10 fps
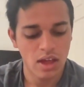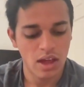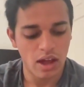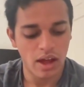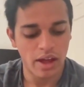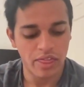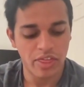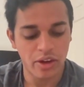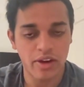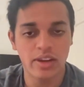And
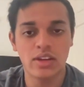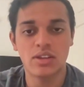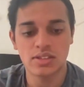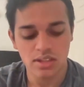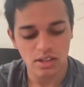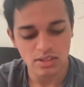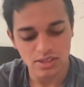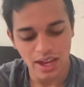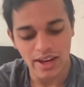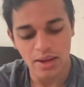thirdly, consultant
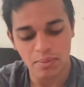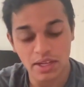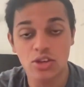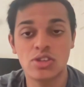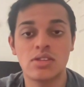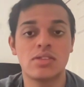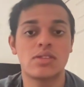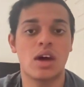adaptations.